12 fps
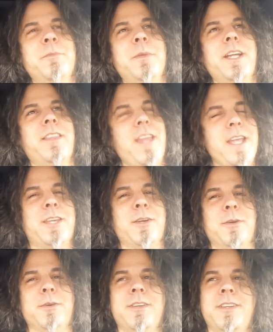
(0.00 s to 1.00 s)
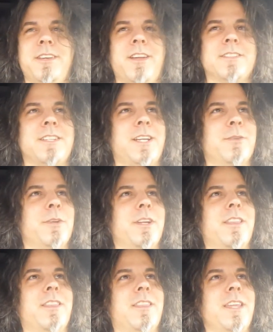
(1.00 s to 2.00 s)
I'm like, thank you. And all I can
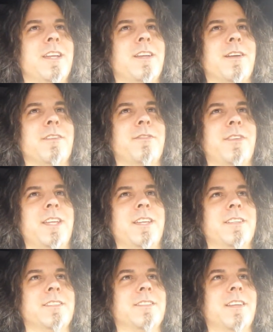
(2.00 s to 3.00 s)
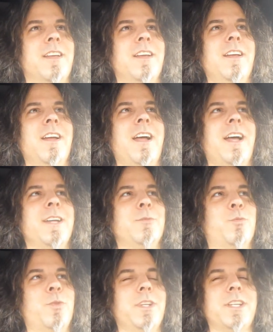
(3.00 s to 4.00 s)
really think of is
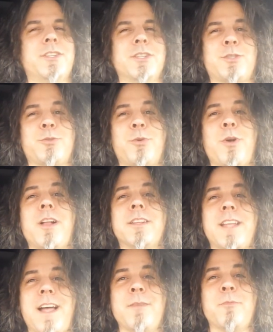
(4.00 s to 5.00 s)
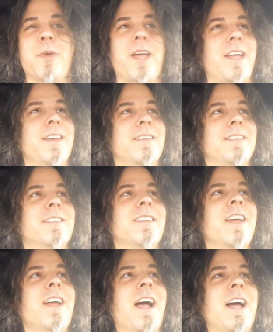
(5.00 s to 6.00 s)
I really just crawled out of bed.
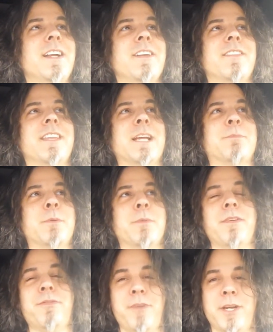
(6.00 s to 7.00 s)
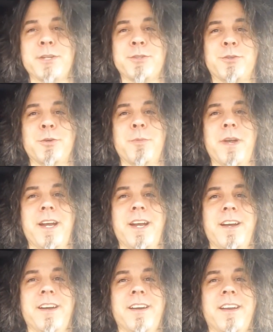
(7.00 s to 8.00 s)
I don't even think I put my fingers through
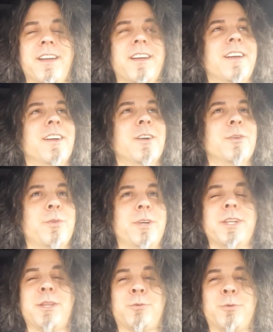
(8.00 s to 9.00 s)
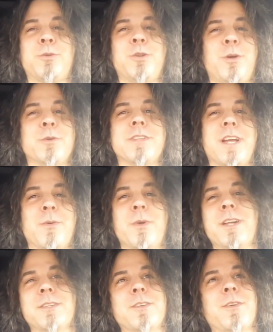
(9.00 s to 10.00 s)
my hair. Really threw clothes
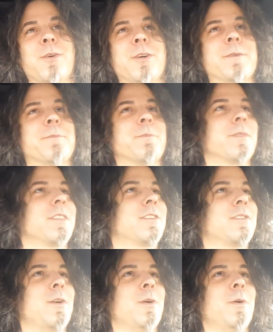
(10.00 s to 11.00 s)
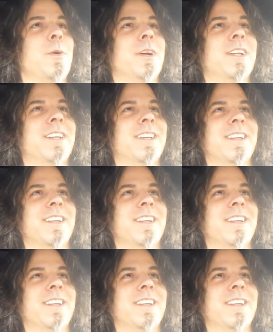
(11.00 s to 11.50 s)
on, went out the door. So,